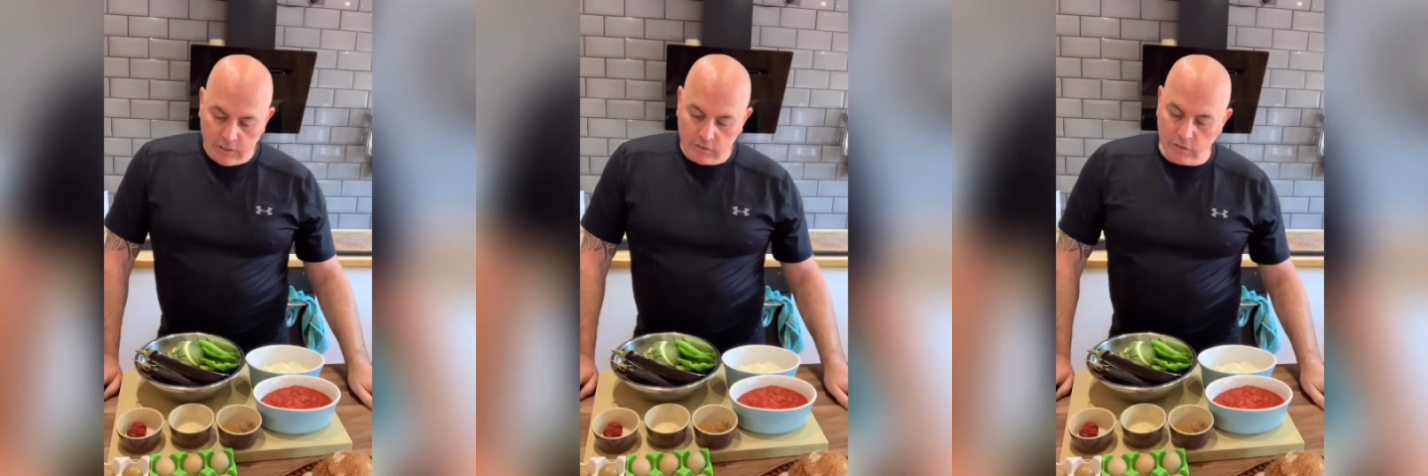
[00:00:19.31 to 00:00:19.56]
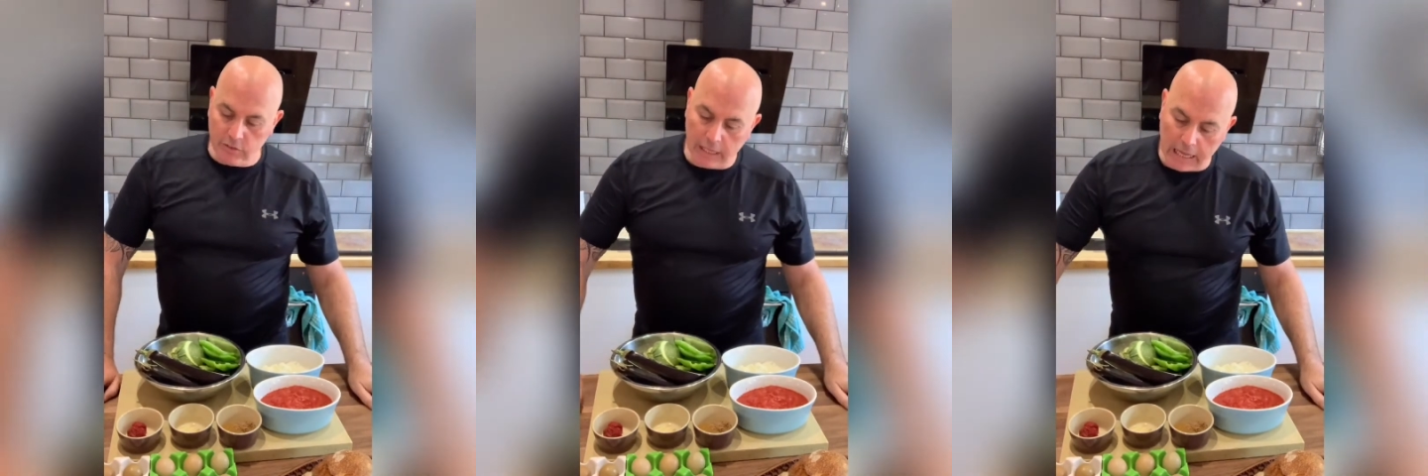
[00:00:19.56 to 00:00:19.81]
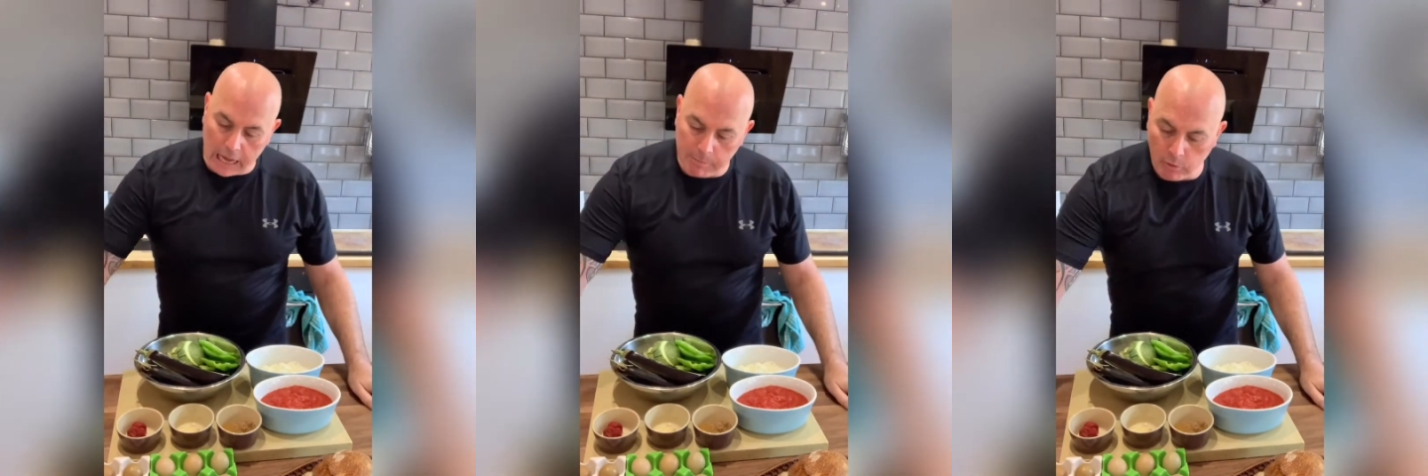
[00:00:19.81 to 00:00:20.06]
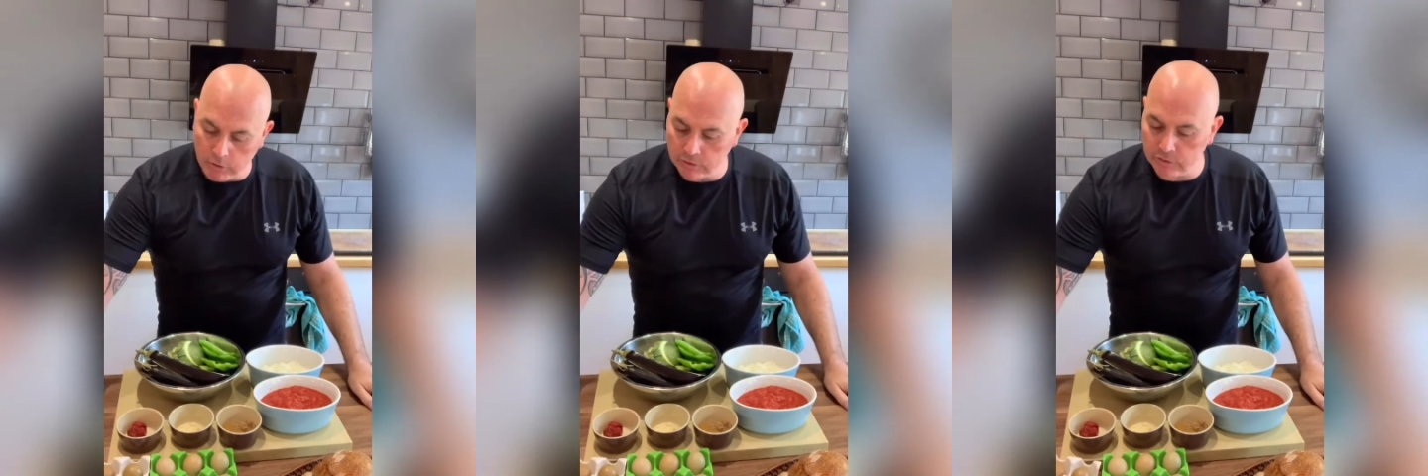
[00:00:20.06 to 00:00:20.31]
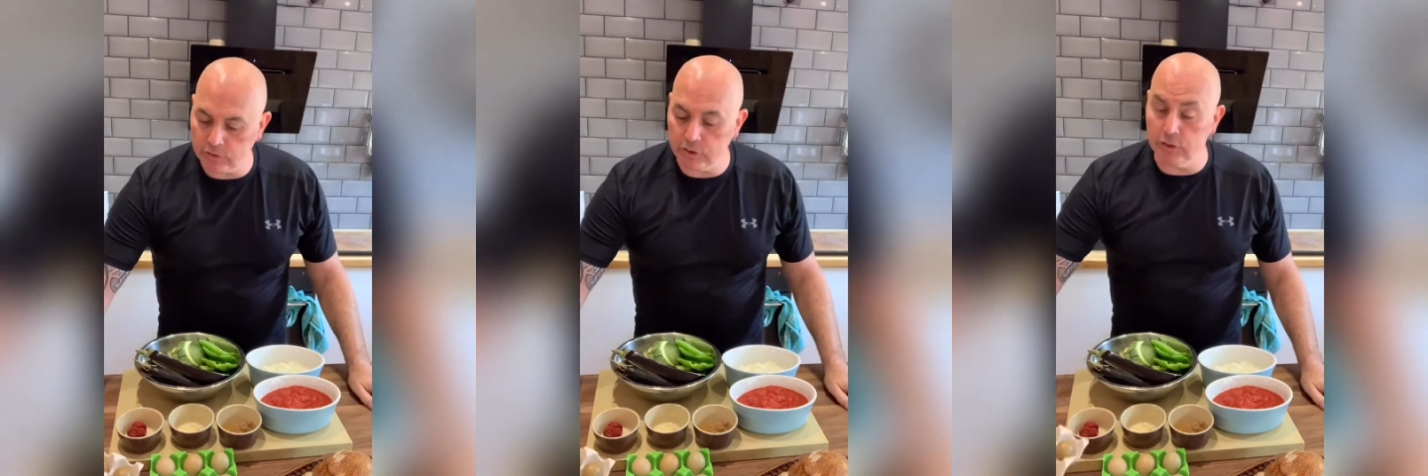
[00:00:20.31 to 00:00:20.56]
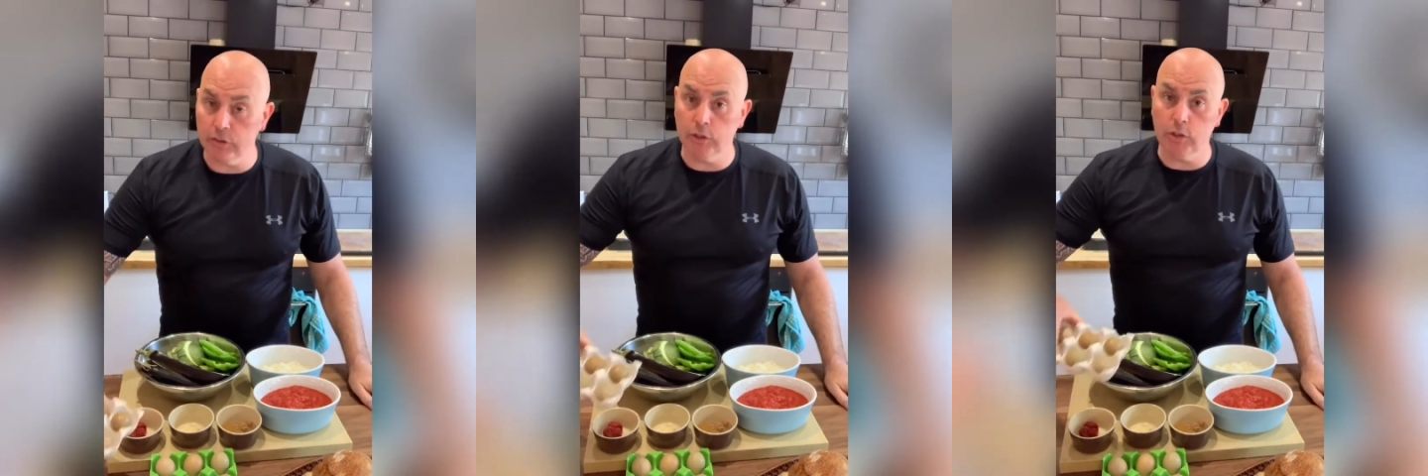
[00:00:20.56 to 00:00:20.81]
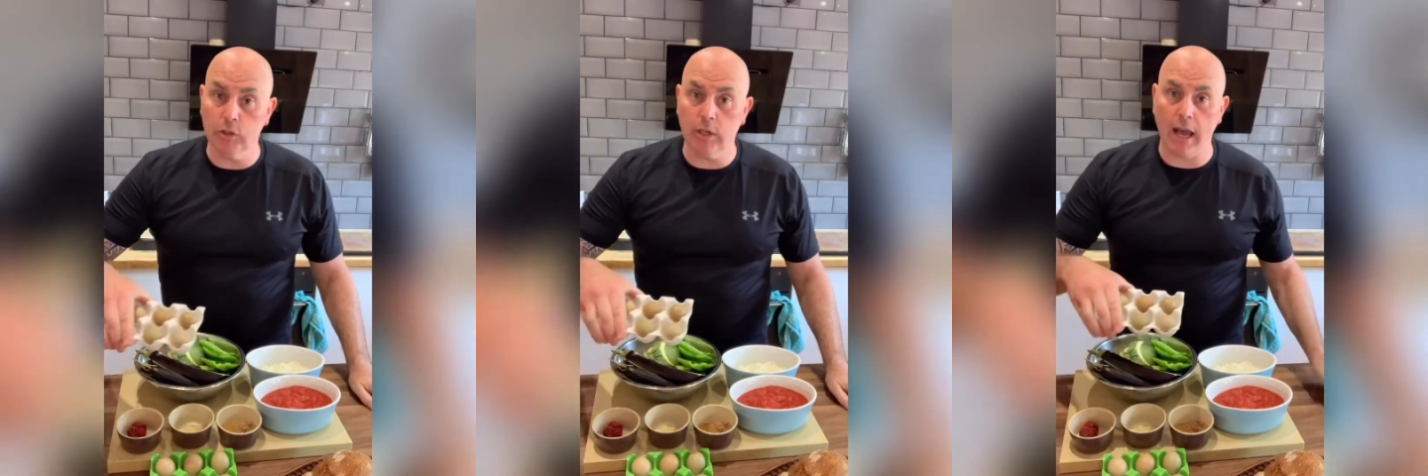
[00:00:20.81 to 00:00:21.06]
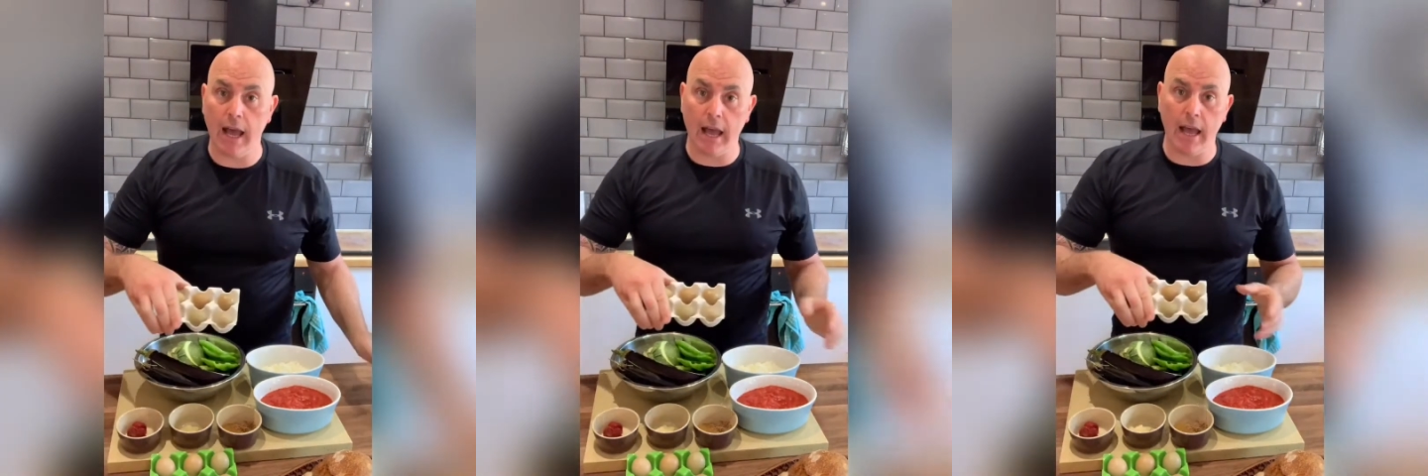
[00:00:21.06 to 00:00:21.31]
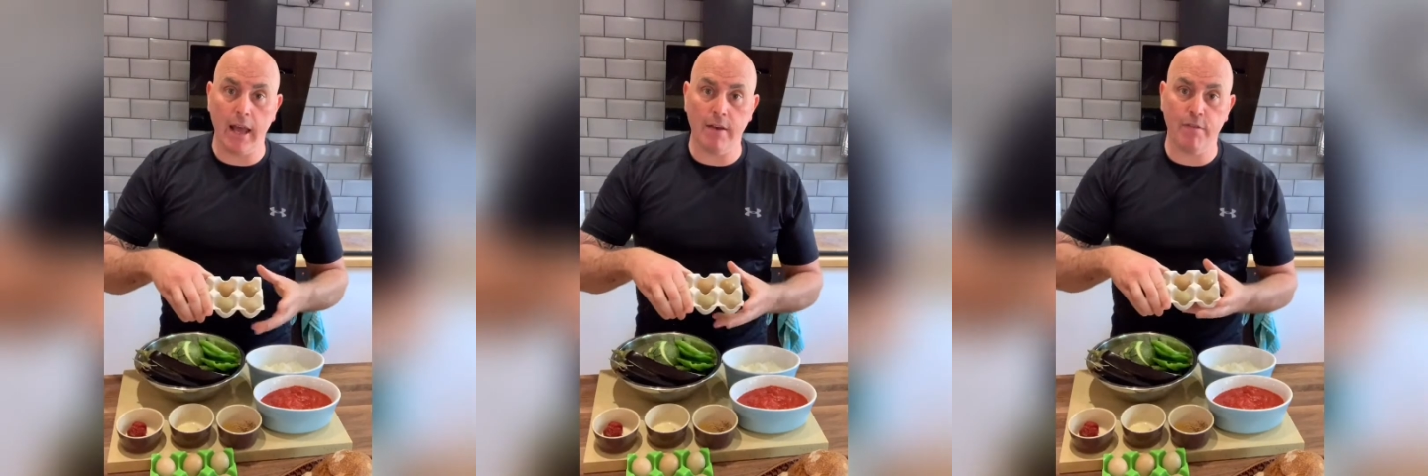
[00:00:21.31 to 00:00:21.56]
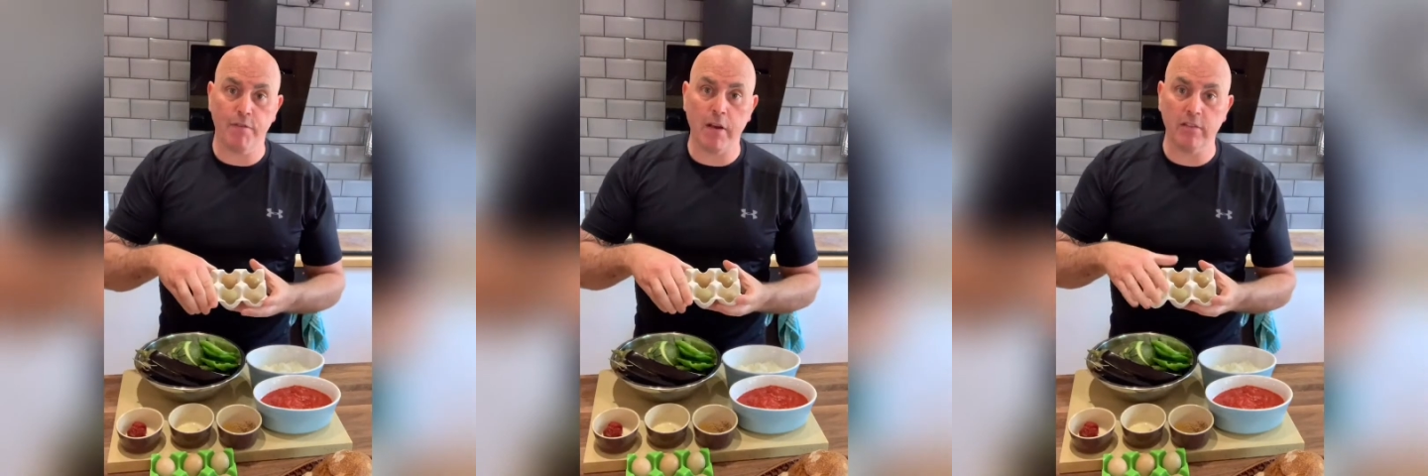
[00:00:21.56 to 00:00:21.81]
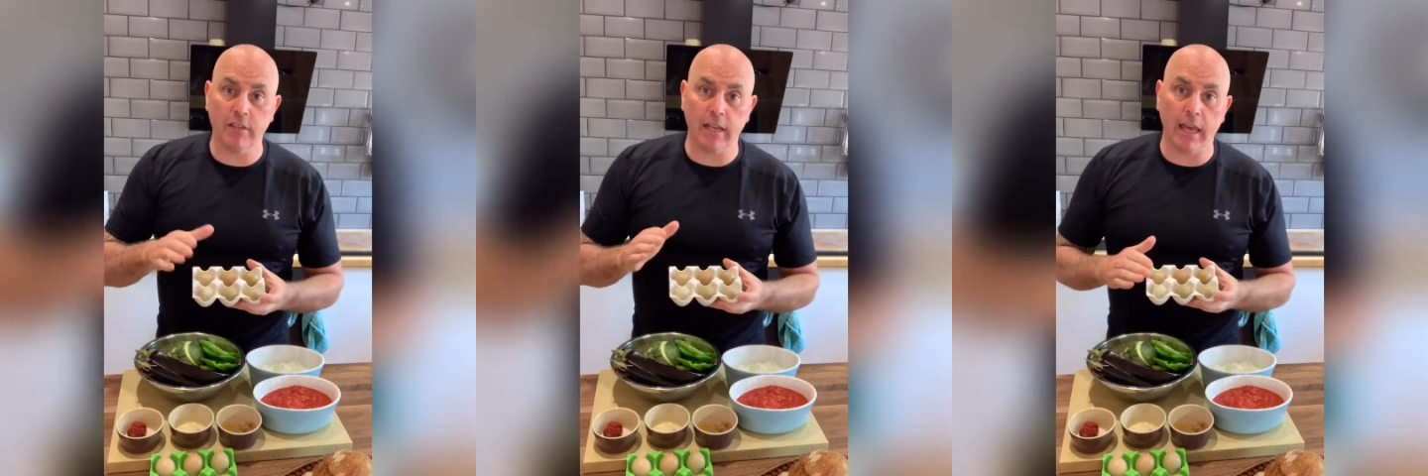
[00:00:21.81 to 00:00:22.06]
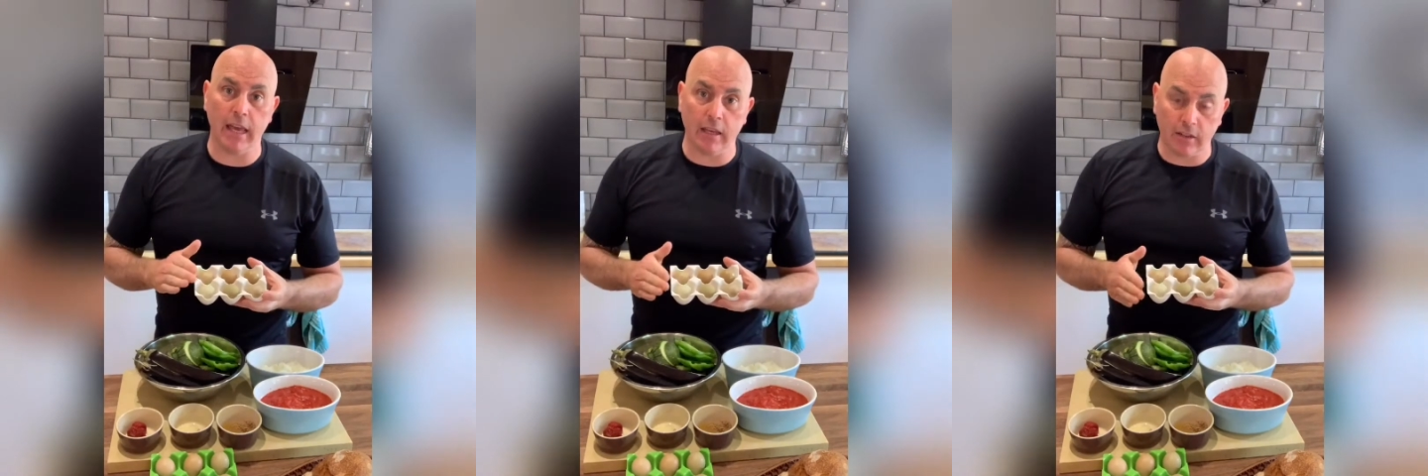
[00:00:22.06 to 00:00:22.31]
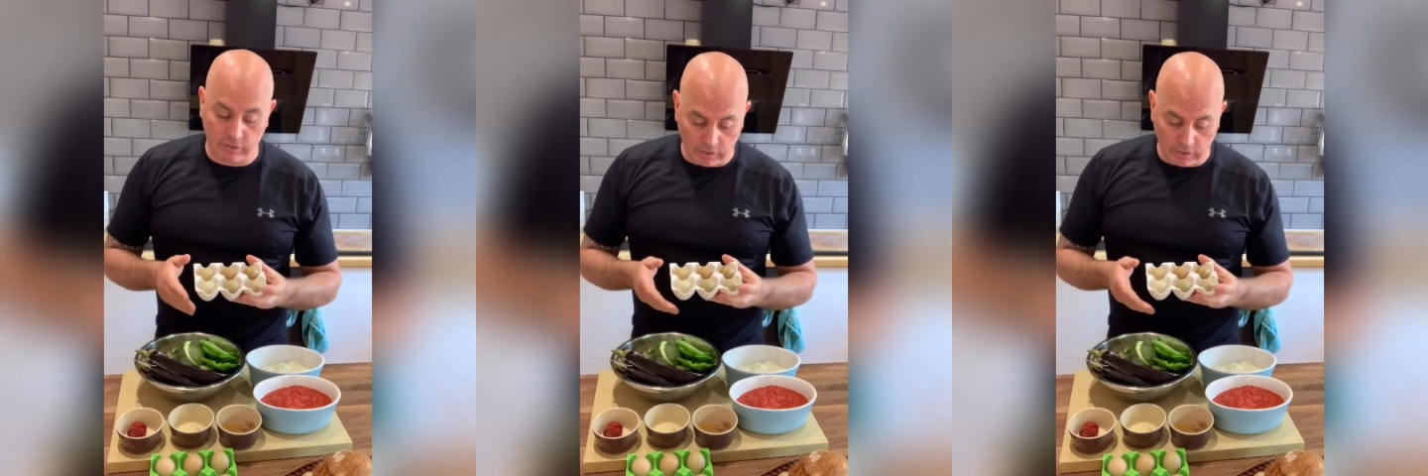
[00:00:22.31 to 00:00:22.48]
so now I'm on to pheasant eggs.